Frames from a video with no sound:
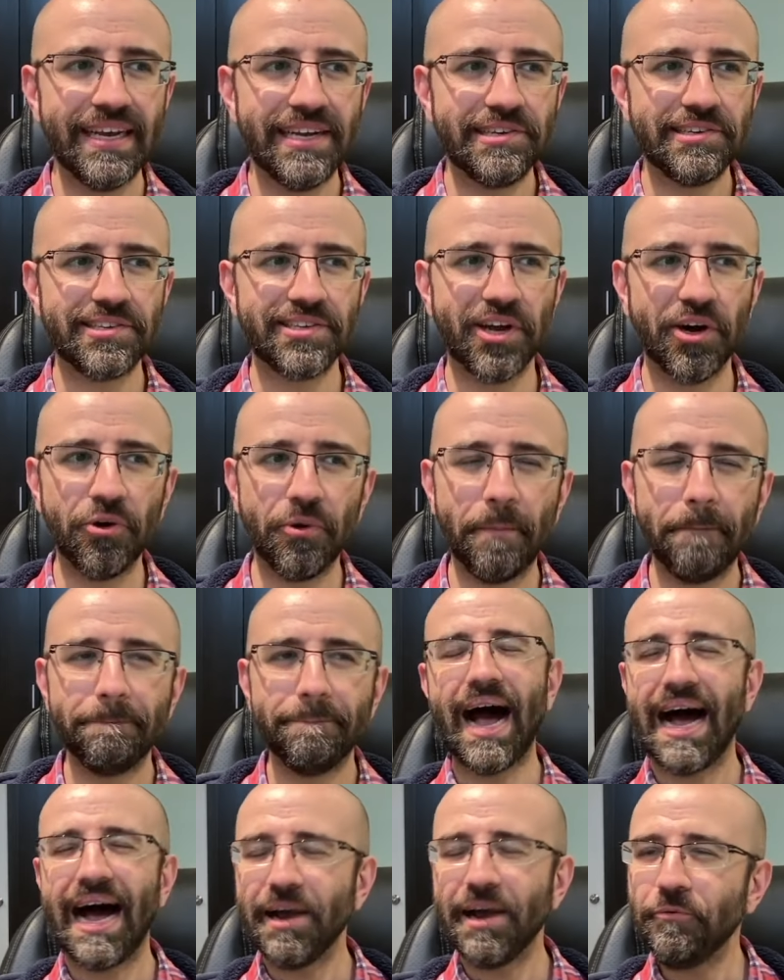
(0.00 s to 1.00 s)
So
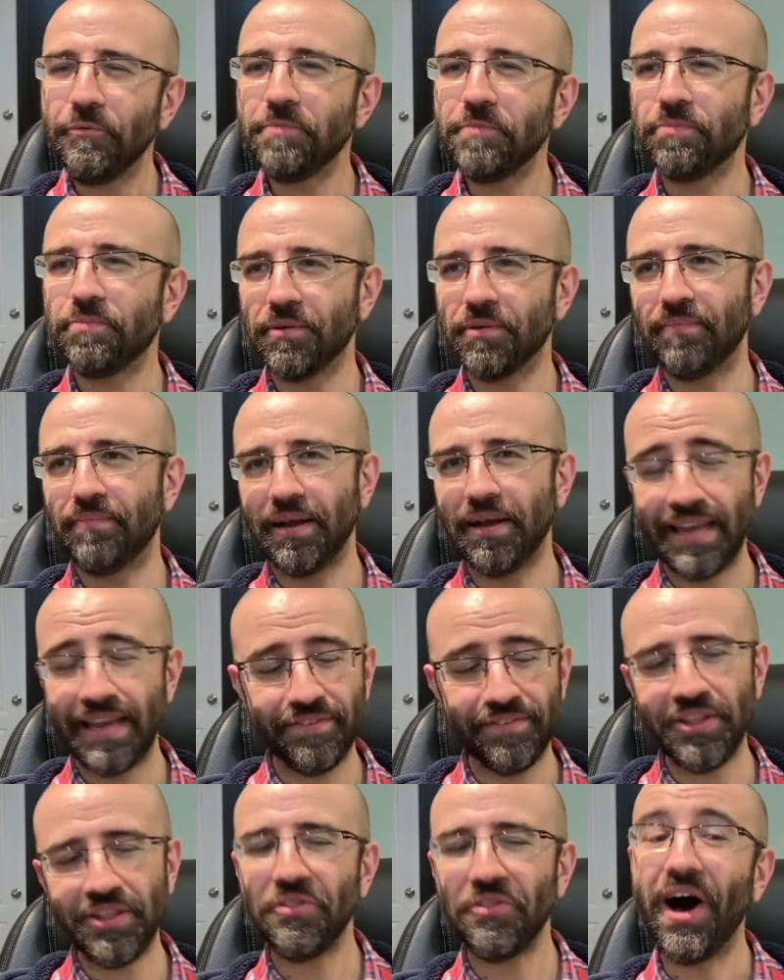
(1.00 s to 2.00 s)
I would put my,
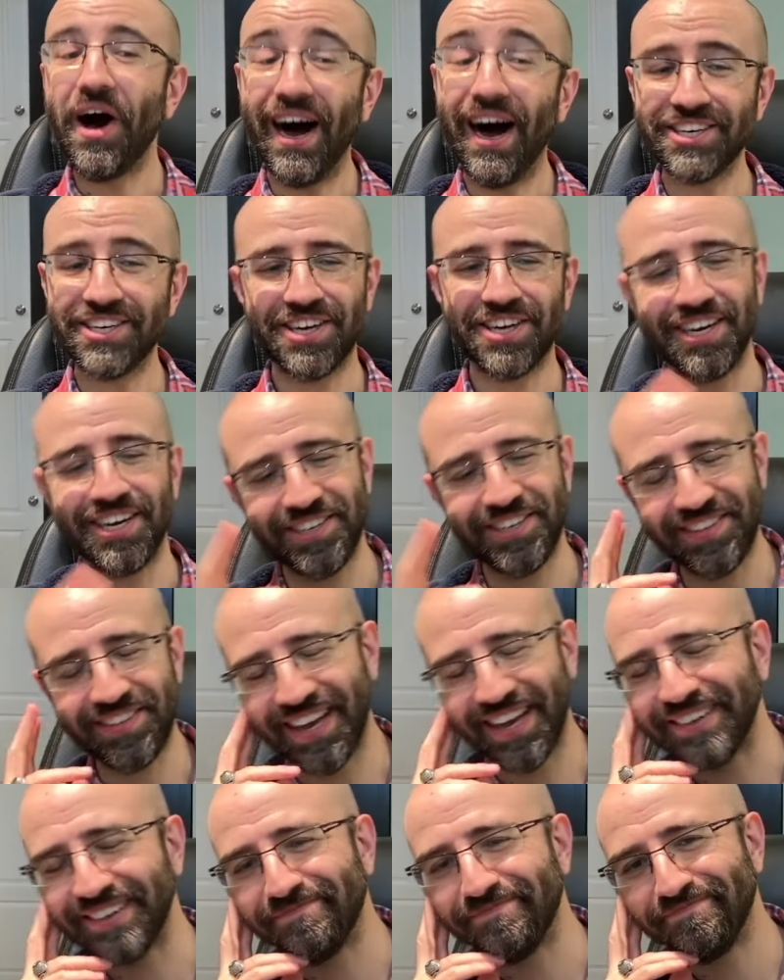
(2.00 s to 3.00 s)
even though the hush hush
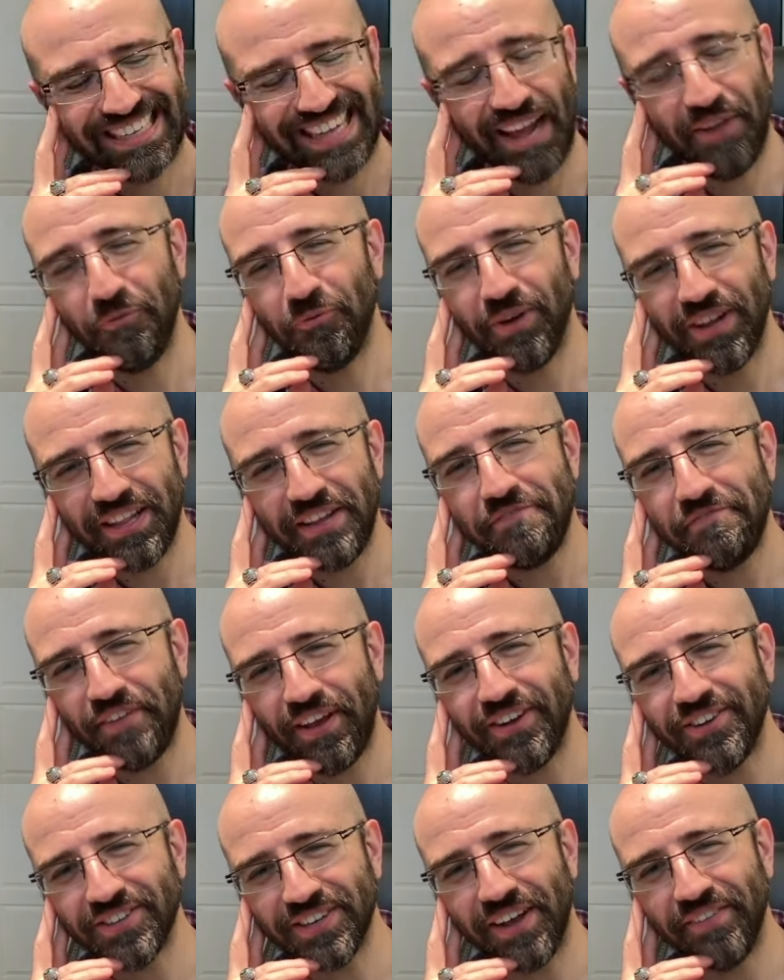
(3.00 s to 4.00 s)
thing, it really
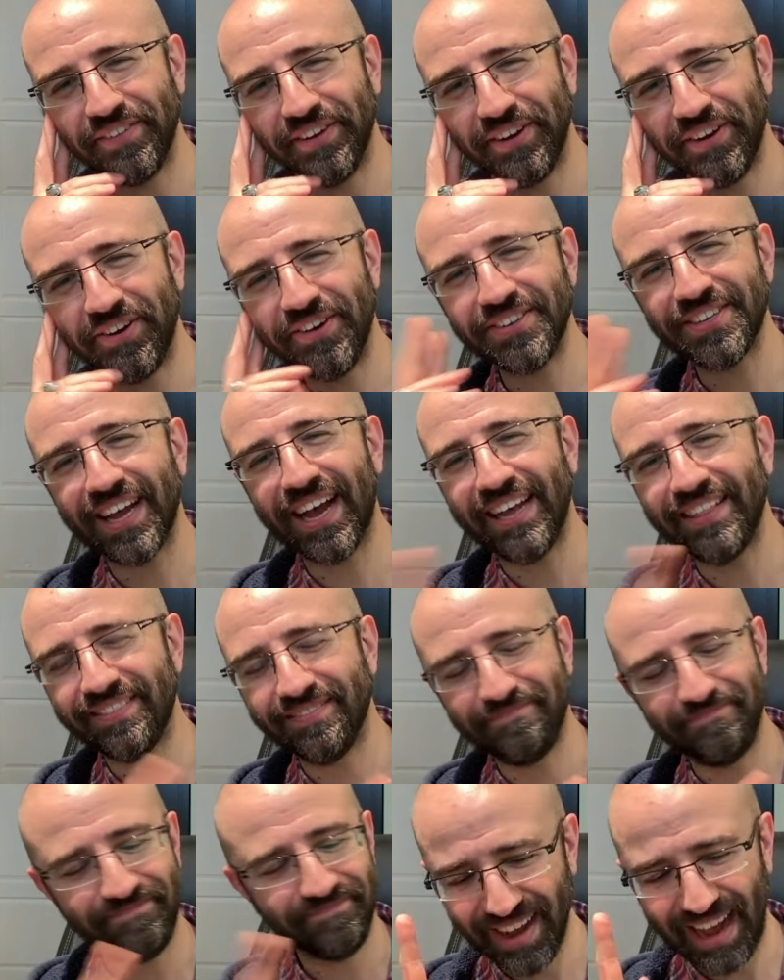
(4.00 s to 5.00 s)
feels on the nose, I,
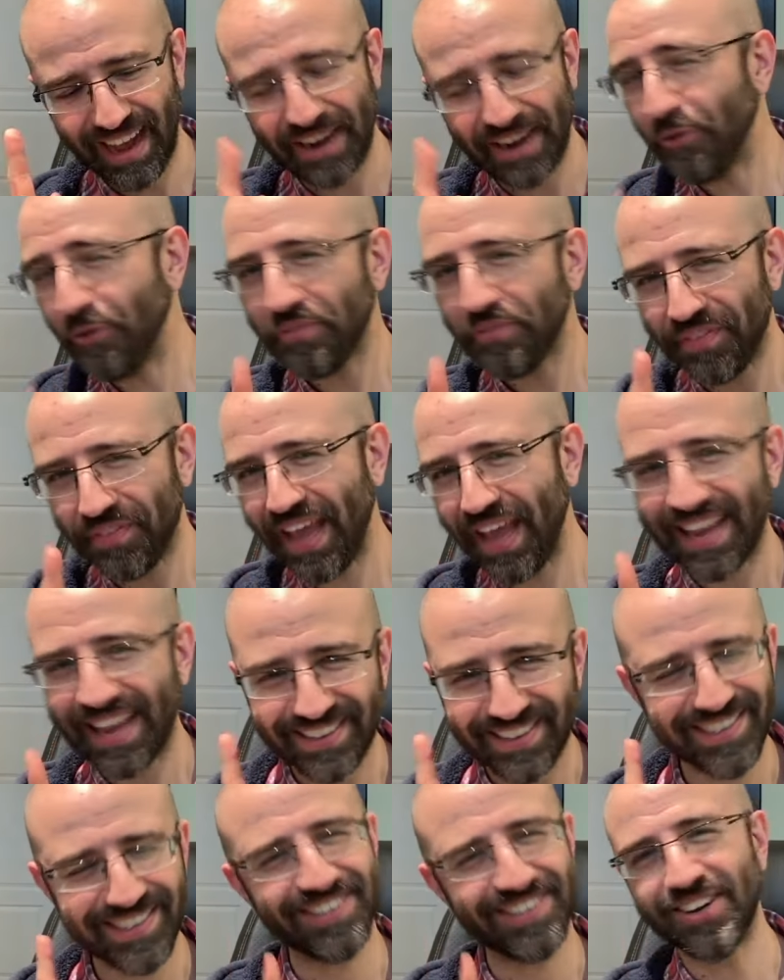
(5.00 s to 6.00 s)
I don't think
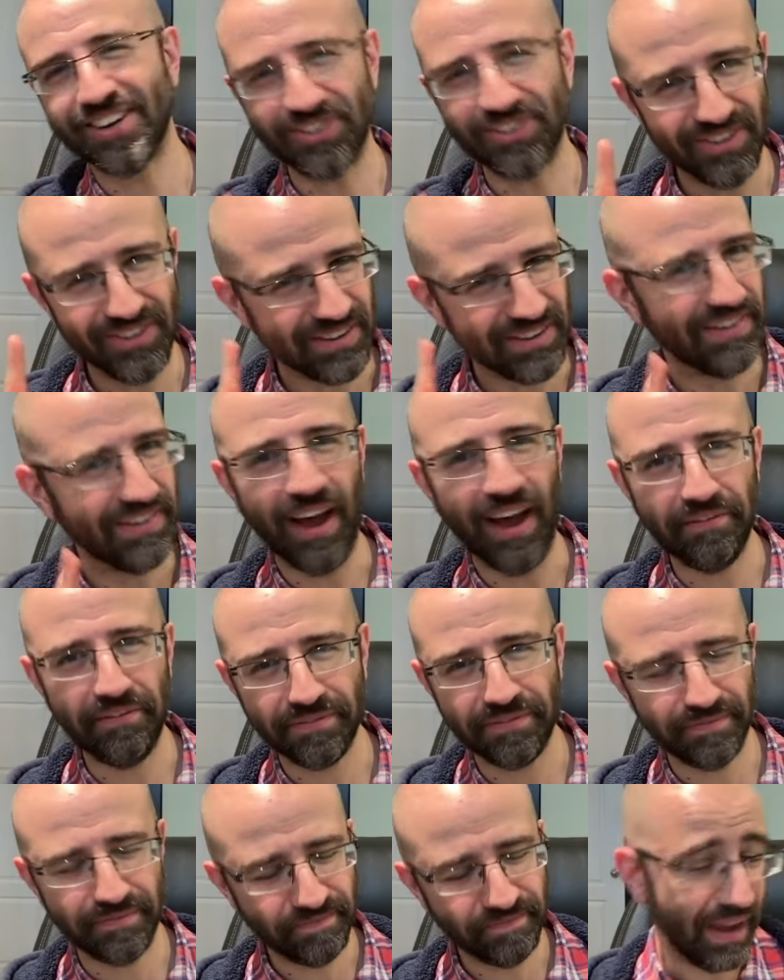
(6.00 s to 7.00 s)
it's subtle
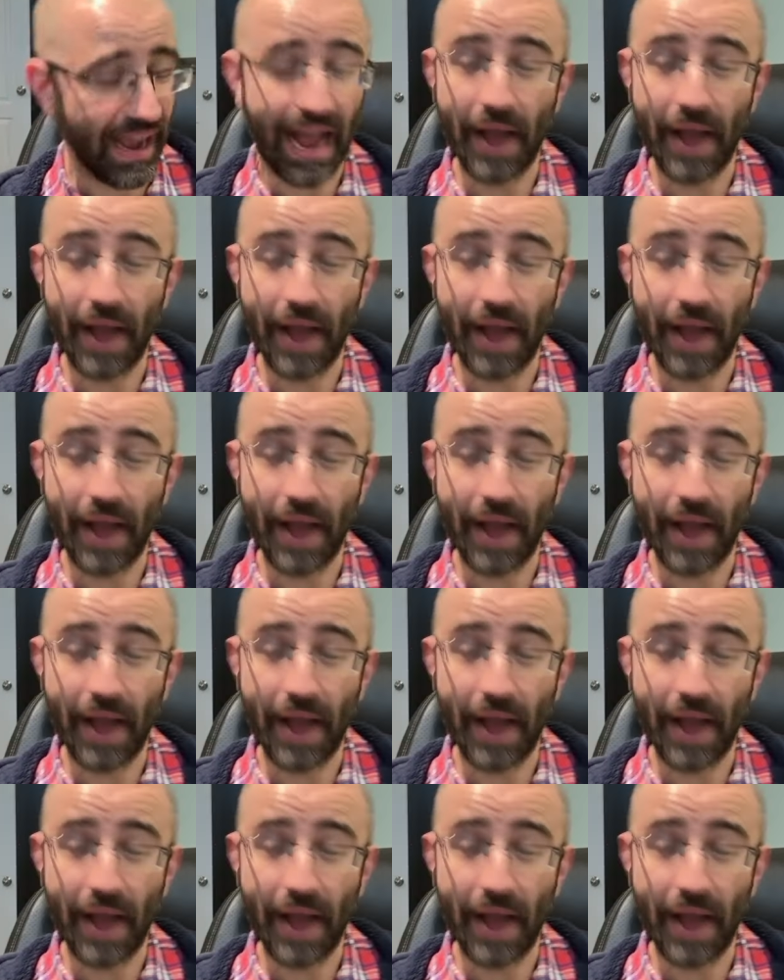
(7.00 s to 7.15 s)
enough.